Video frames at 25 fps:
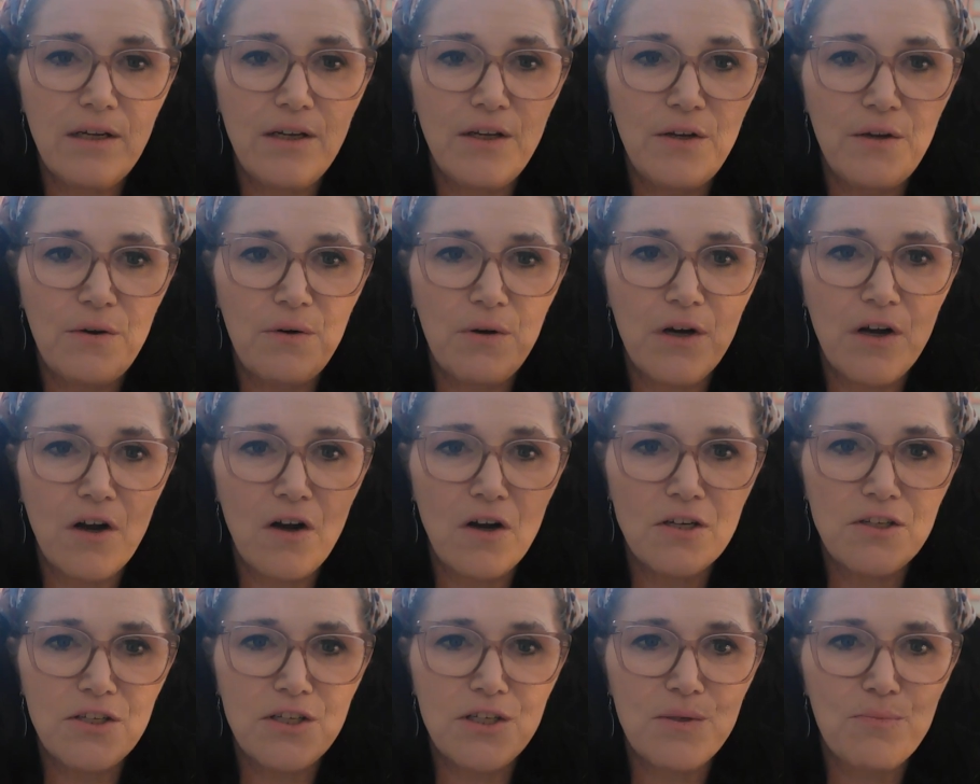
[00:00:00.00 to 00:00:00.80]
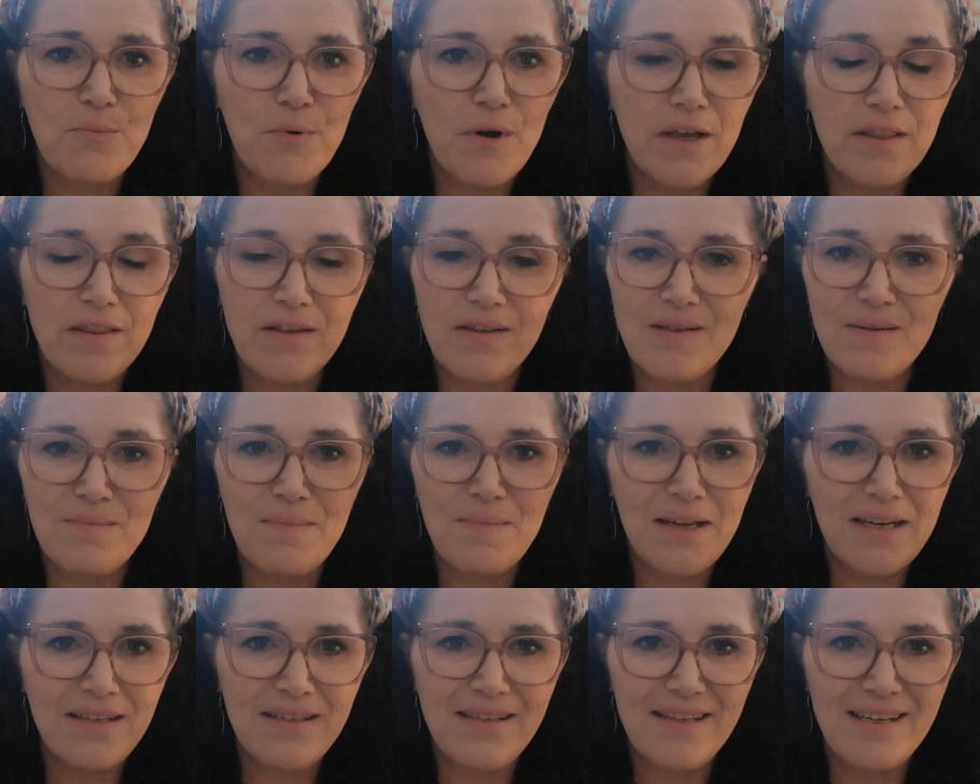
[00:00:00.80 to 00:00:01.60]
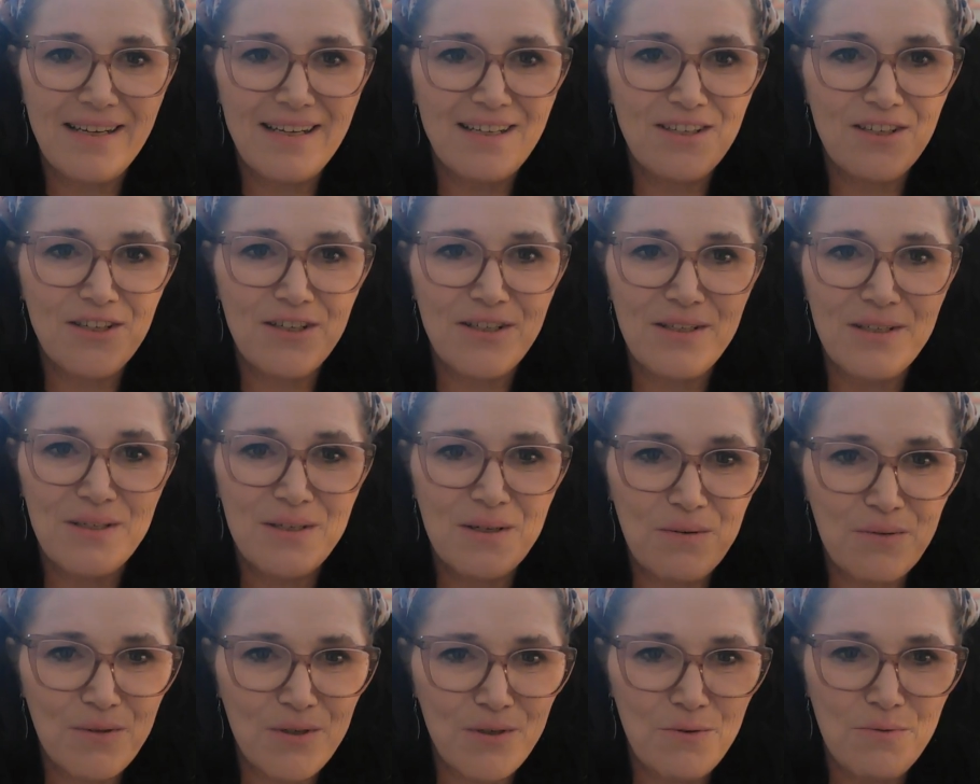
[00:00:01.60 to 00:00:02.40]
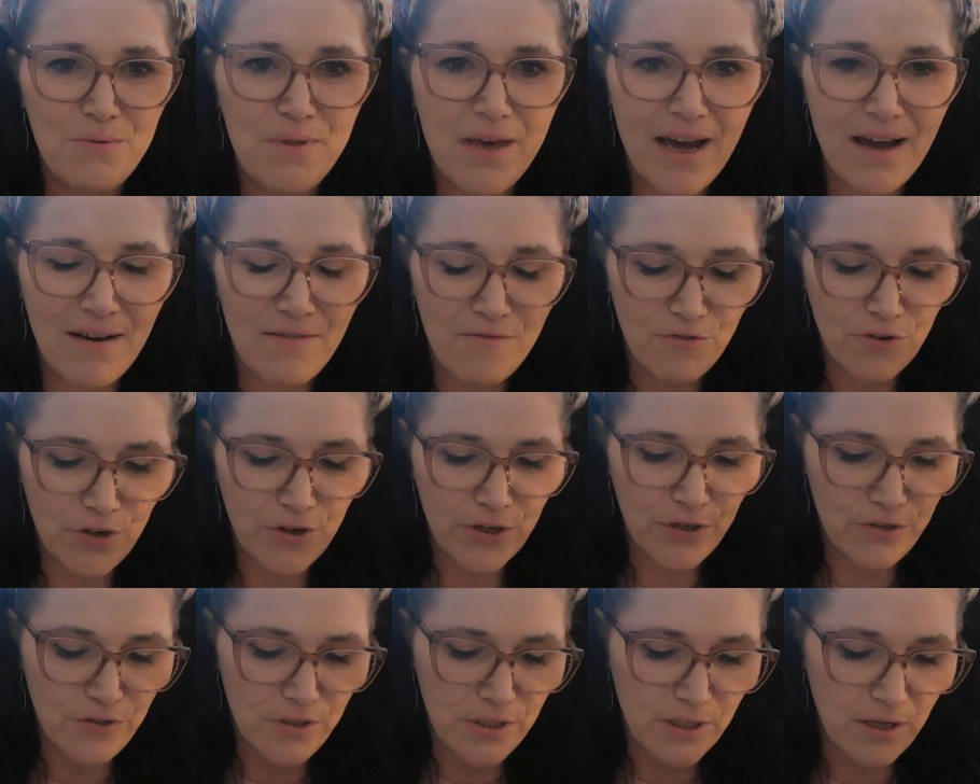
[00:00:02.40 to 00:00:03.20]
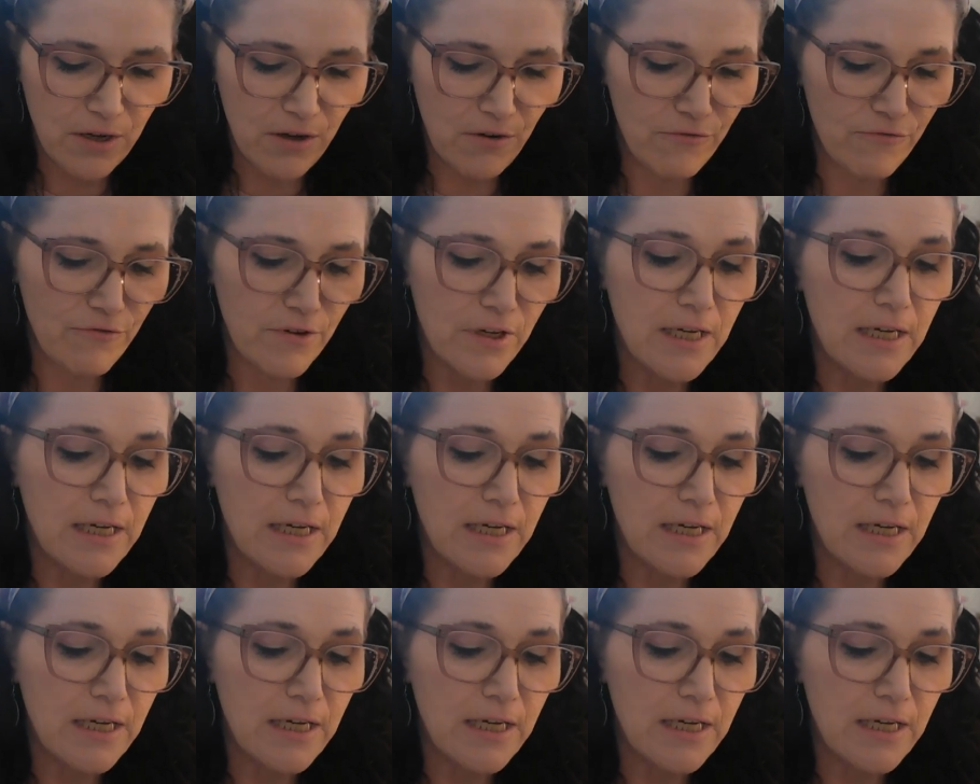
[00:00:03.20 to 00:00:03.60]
you know, a conscious breath is meditation, so do that for yourself.